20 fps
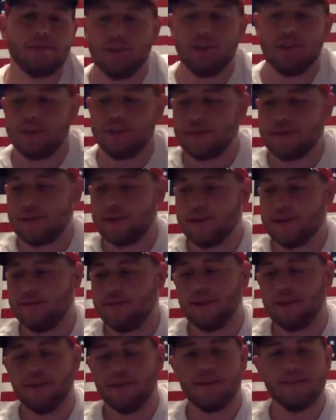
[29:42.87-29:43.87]
Cleveland
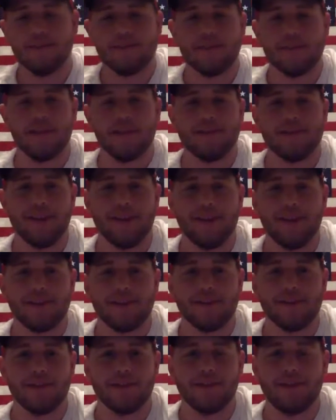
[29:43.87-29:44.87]
can figure themselves
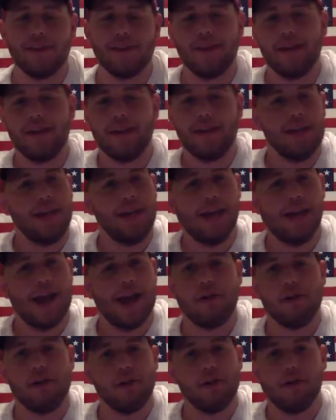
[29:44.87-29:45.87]
out too.
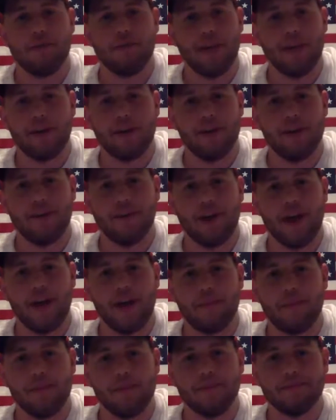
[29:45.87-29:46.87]
And I don't know if that'll ever
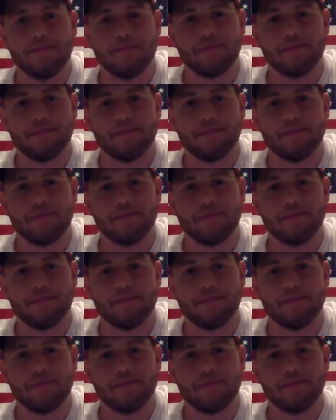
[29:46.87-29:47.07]
happen.